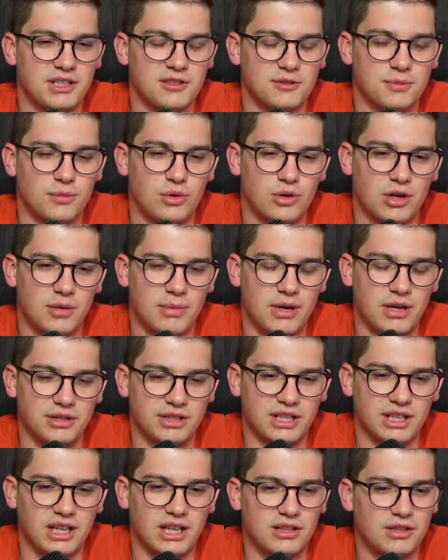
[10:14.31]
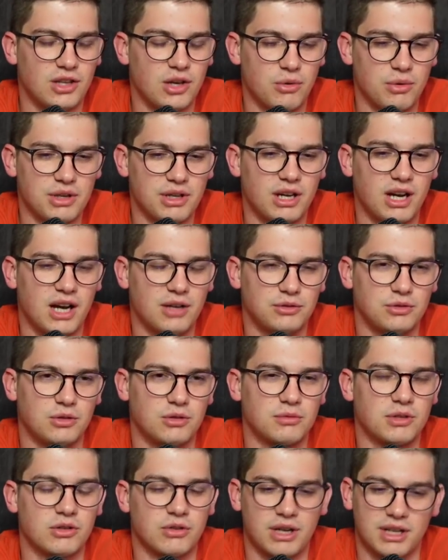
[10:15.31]
It's more about kind of knowing how to
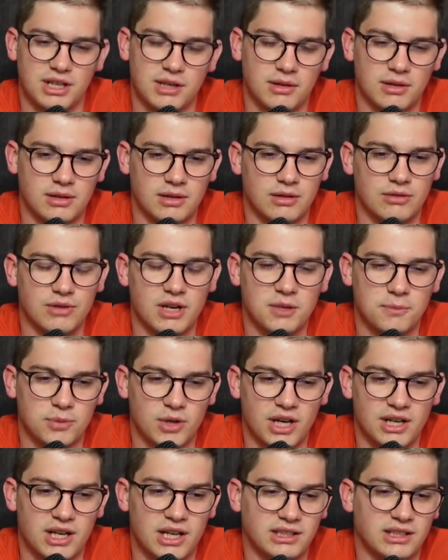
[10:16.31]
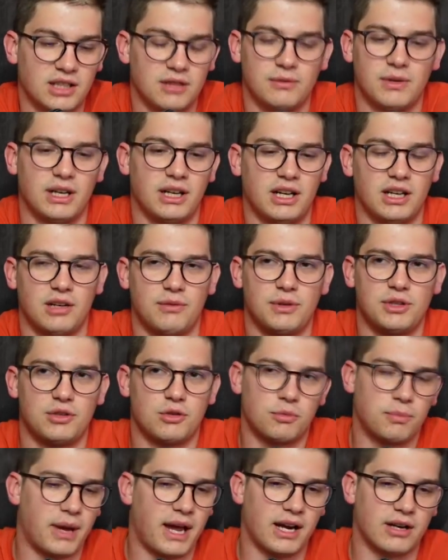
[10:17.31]
create a great product, and kind of with
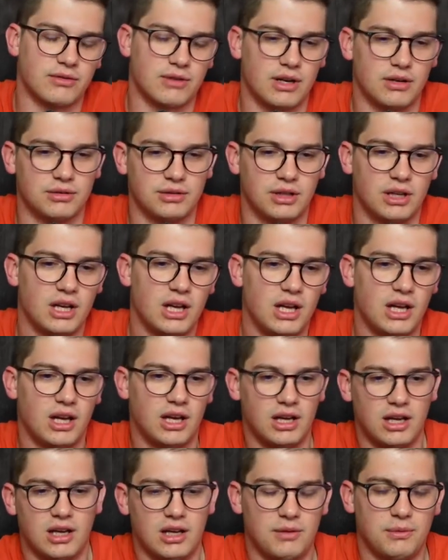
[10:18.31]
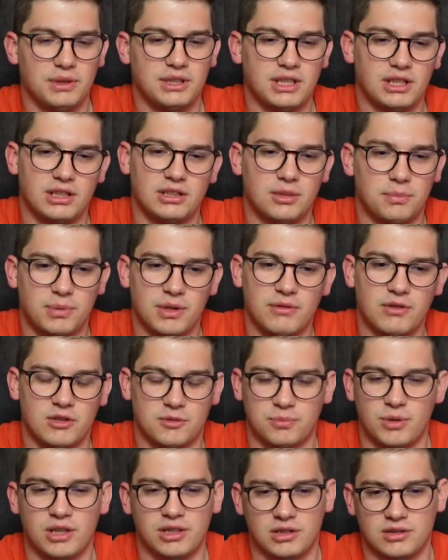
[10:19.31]
your background, with kind of the
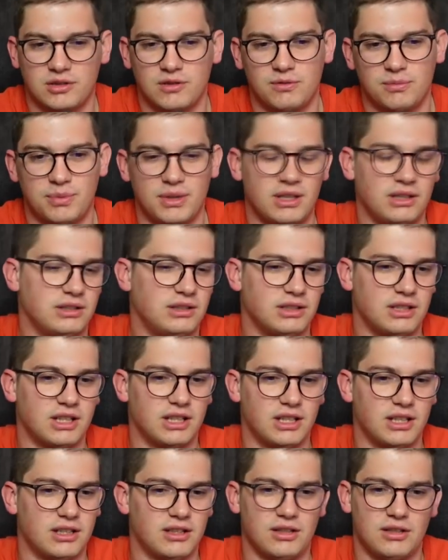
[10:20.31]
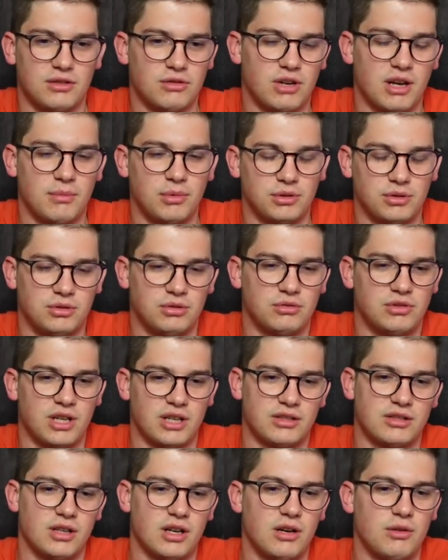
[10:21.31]
previous products you've built, kind of you're able to do
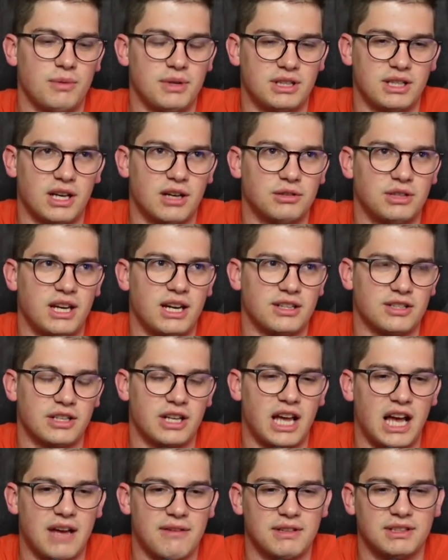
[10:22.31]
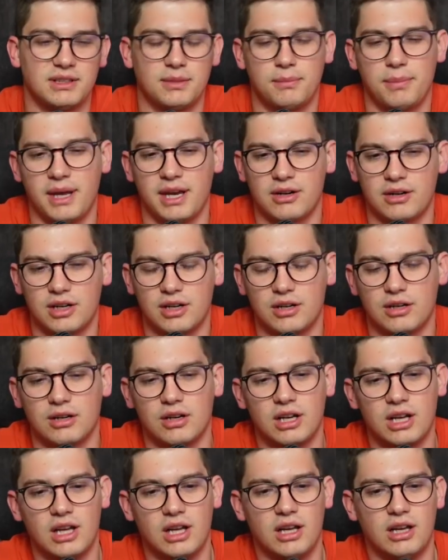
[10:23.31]
just so without actually having the barrier